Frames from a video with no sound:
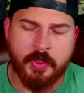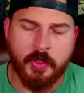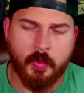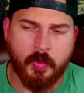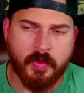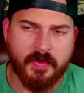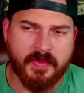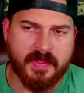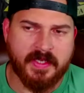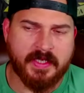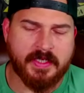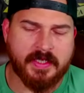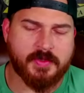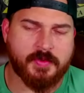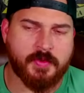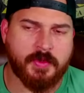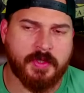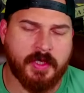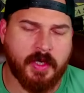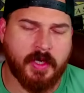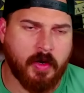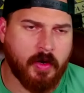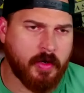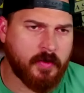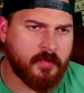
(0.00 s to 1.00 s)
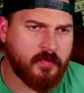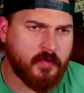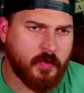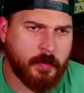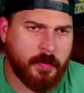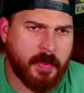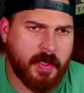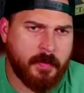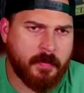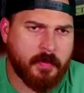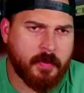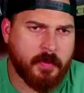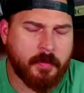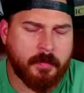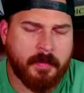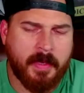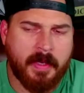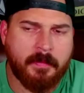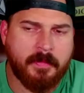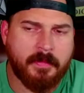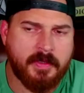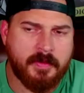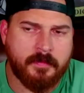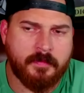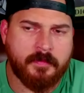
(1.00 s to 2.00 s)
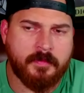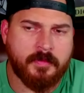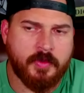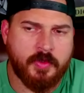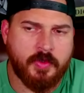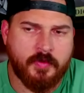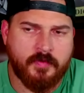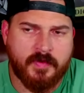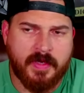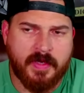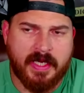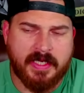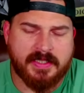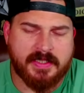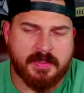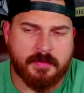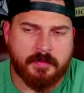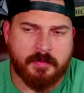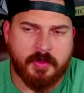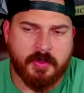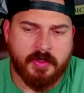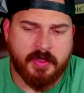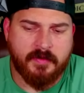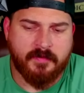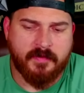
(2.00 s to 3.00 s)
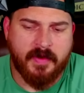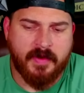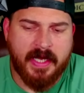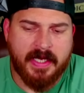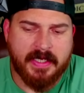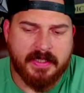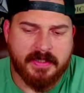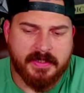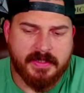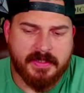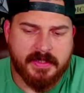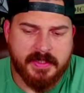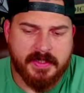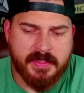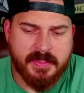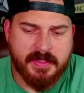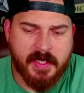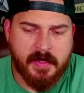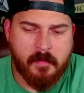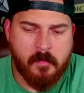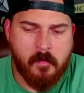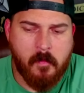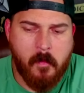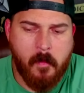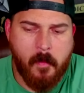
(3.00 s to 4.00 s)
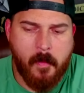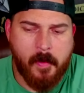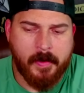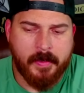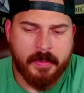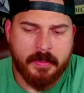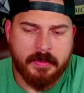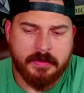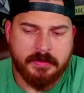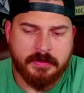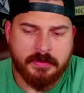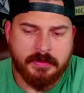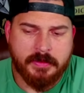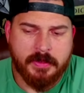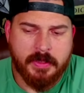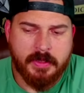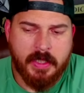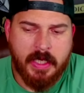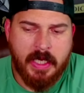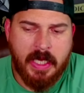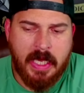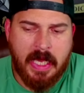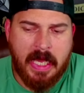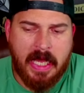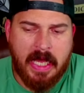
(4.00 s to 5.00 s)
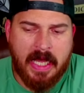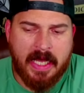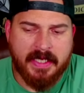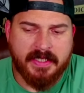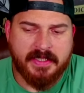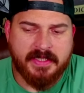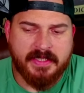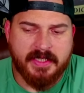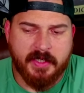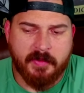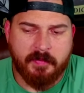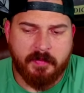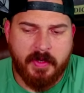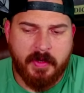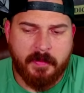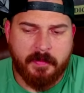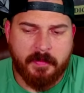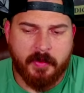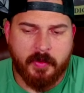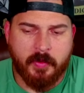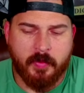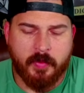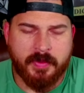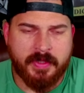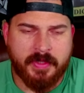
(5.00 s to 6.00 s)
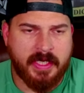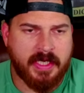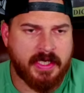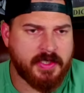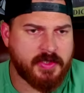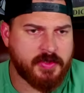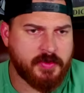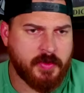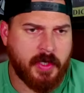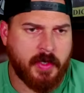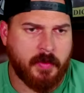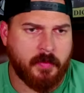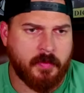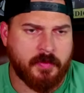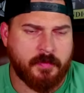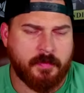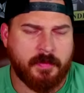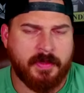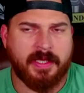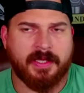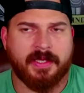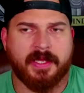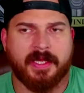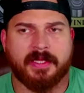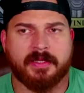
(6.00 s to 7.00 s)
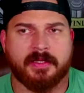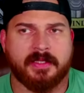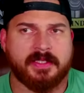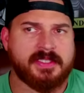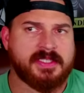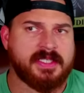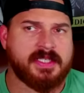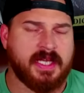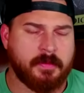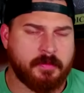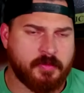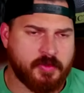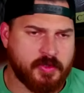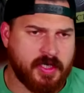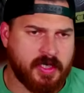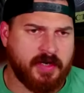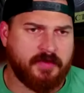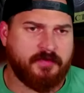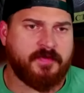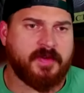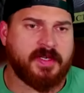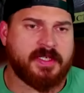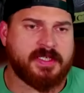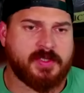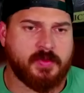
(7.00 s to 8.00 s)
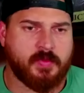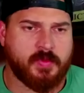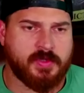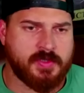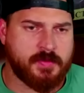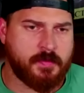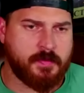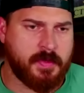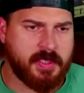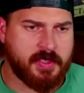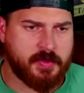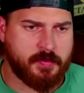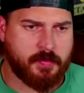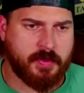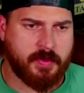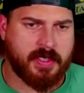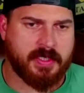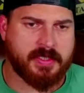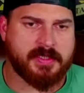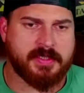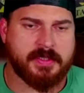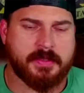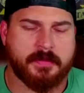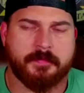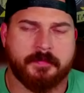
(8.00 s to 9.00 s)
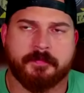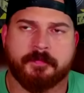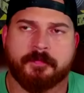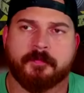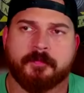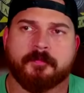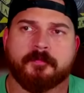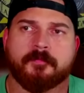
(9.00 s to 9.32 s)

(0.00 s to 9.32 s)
know, one thing that's really hard for people, maybe you've got some good advice, is like, I tell people when they train with me, like, let's say I'm trying to fix someone's bench press.